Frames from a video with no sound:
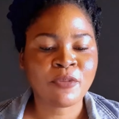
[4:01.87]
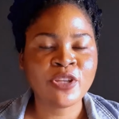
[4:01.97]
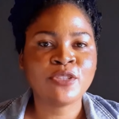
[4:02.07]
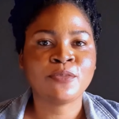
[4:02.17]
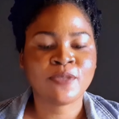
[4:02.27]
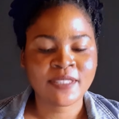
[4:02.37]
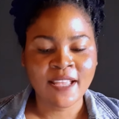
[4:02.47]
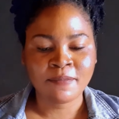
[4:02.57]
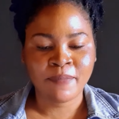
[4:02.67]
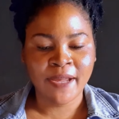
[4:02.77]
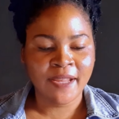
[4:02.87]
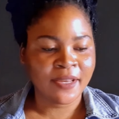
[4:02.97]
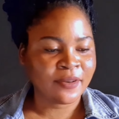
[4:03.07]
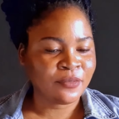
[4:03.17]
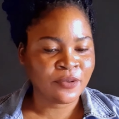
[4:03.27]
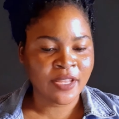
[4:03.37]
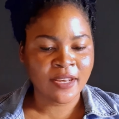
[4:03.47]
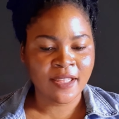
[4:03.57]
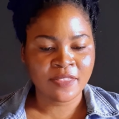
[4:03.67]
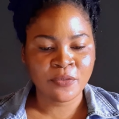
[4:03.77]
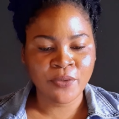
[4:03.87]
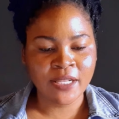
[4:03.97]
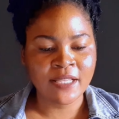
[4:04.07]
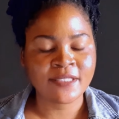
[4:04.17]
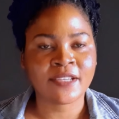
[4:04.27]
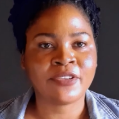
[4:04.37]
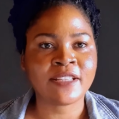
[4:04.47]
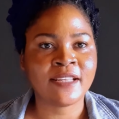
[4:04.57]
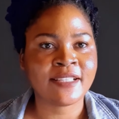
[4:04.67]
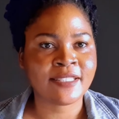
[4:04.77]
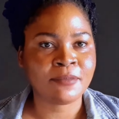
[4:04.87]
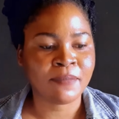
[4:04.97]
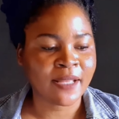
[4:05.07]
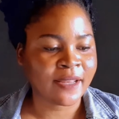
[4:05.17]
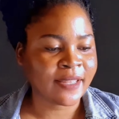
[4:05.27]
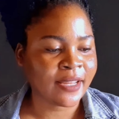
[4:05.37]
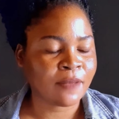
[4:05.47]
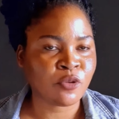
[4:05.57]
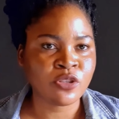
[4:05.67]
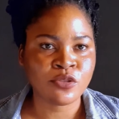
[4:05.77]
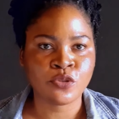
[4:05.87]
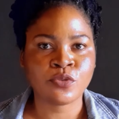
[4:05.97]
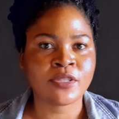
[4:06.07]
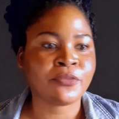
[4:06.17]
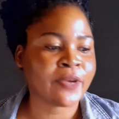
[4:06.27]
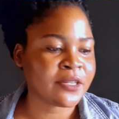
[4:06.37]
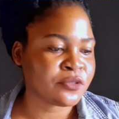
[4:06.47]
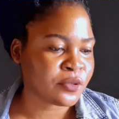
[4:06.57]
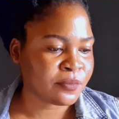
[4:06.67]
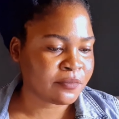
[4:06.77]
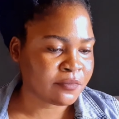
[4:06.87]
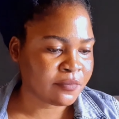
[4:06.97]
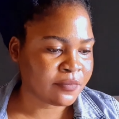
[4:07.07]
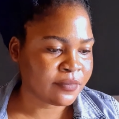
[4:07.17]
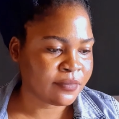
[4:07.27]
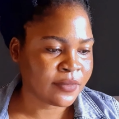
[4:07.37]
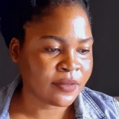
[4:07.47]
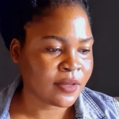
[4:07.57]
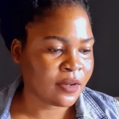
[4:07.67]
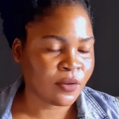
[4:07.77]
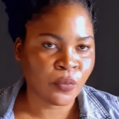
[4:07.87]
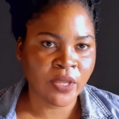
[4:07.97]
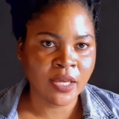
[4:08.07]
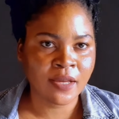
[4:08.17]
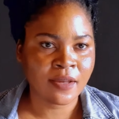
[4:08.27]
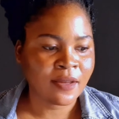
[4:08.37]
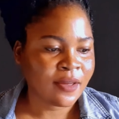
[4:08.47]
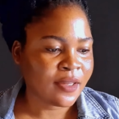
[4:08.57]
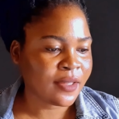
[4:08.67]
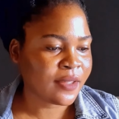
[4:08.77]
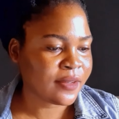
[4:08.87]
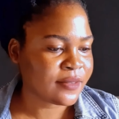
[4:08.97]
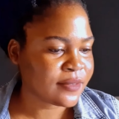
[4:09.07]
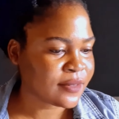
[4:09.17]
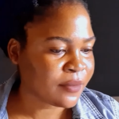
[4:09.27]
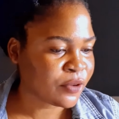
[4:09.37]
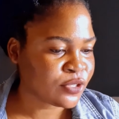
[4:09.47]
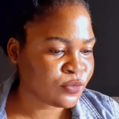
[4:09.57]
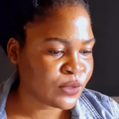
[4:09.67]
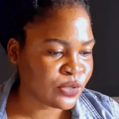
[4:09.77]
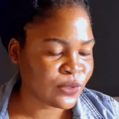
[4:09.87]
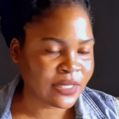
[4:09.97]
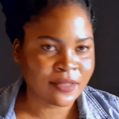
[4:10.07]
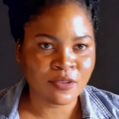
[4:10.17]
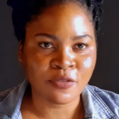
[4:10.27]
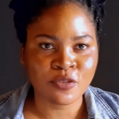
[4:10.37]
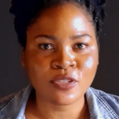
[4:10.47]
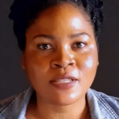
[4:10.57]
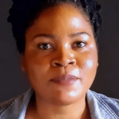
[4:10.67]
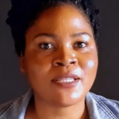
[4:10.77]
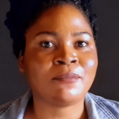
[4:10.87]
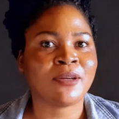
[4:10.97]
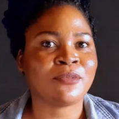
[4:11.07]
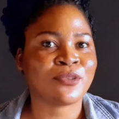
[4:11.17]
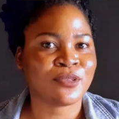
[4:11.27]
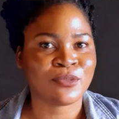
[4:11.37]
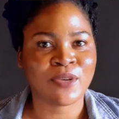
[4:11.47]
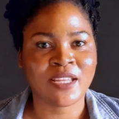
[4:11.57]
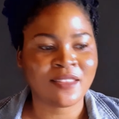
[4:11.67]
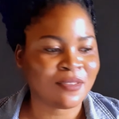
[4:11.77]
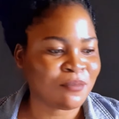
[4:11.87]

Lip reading: going to start by looking at the weekly integrated lesson plan, and I'm going to choose a random week, and I'm going to be choosing, of course, September, because we are in the